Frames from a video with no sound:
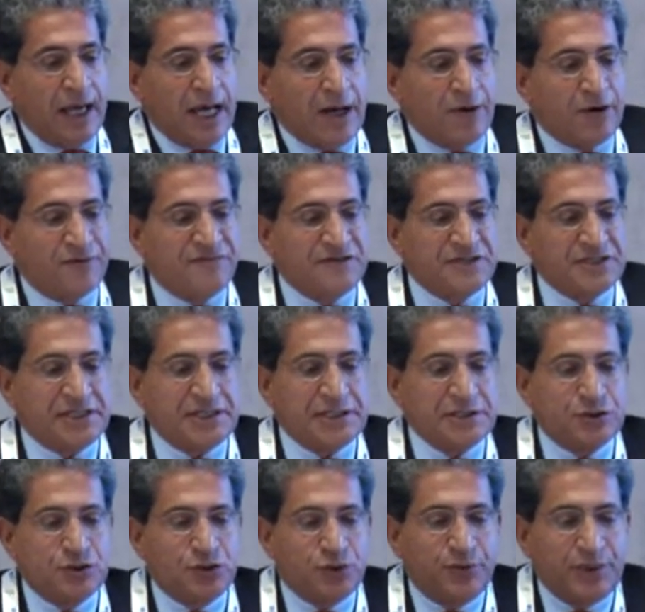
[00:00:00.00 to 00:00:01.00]
Our vision
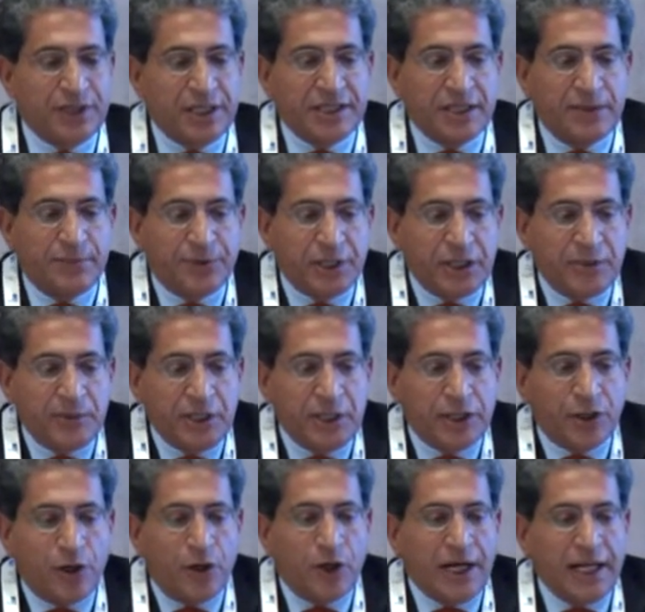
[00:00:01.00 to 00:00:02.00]
is to be the
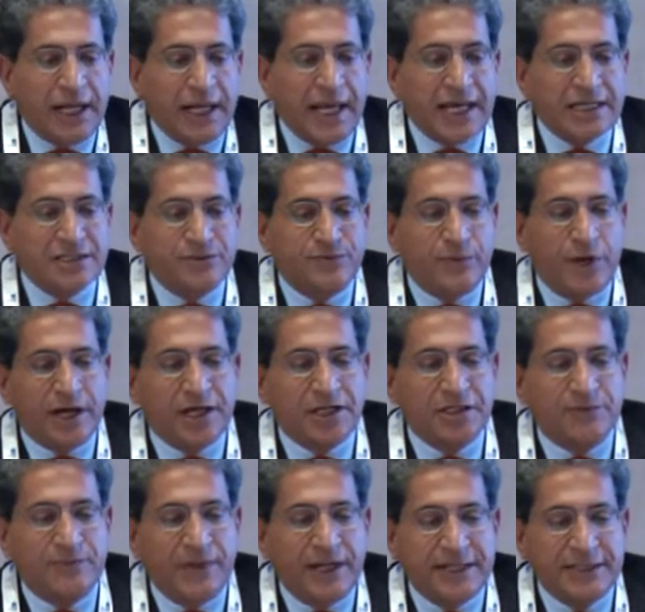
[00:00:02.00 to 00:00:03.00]
premier oil and gas
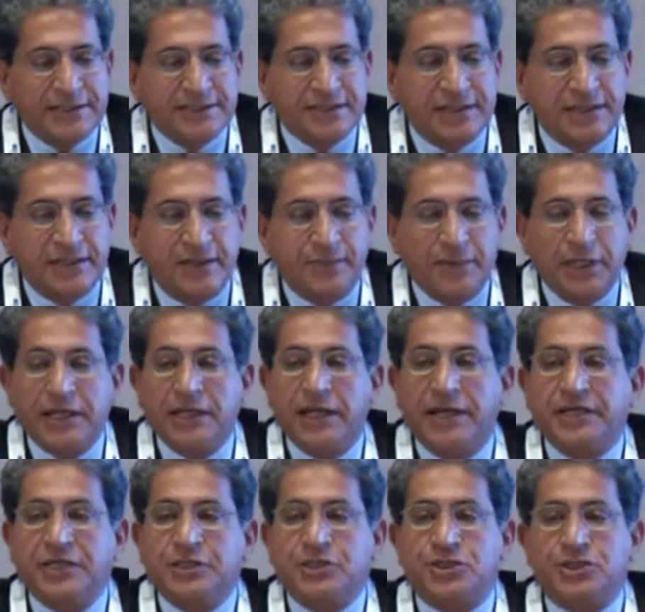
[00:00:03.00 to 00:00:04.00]
marketplace in the MENA
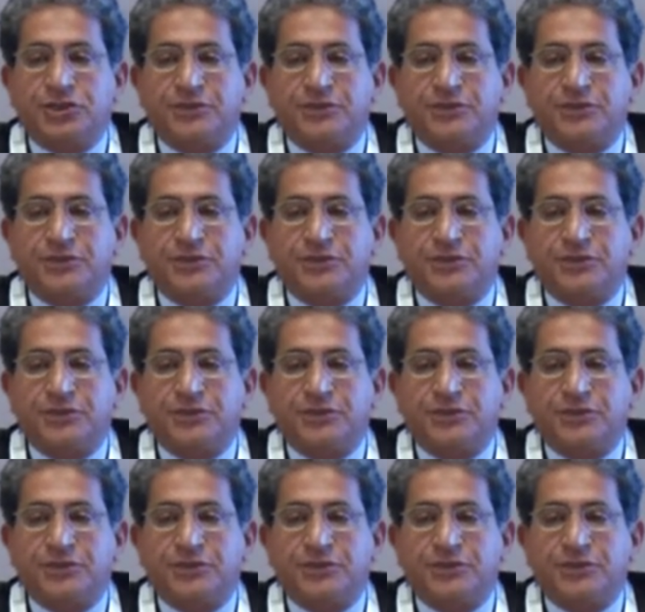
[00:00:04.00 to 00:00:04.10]
region.